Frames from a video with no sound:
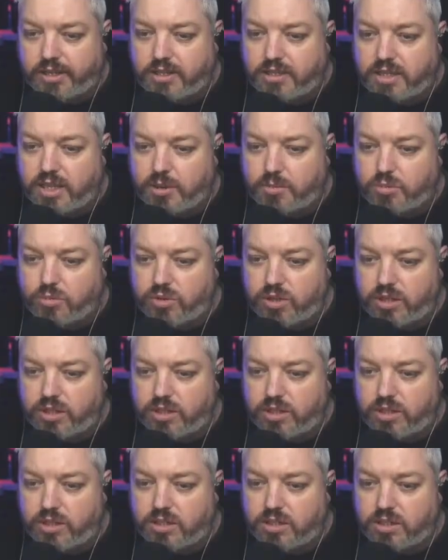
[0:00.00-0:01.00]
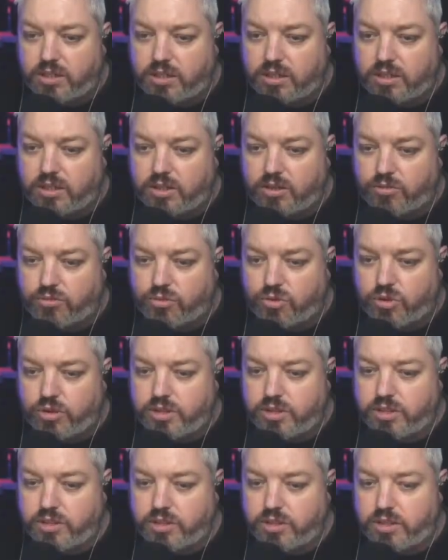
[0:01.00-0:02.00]
separated to the
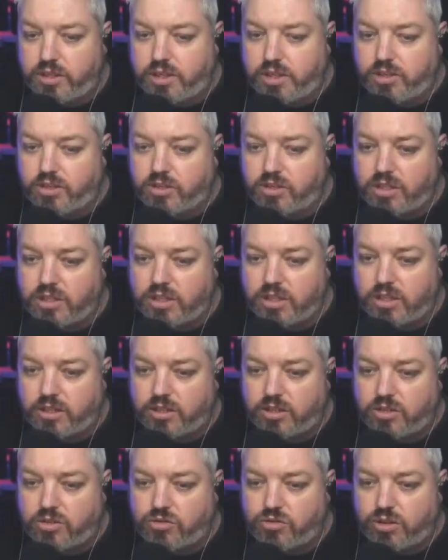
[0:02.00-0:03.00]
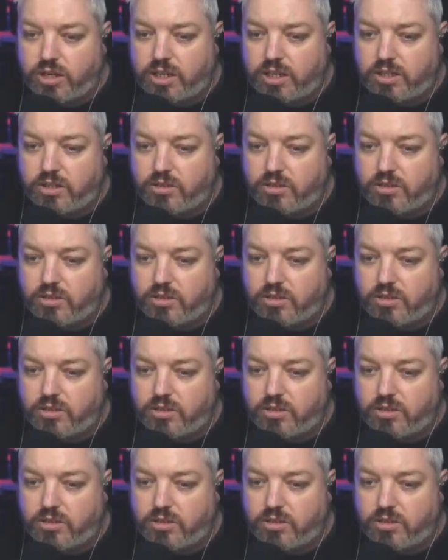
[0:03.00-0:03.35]
routing. I just need another straight to go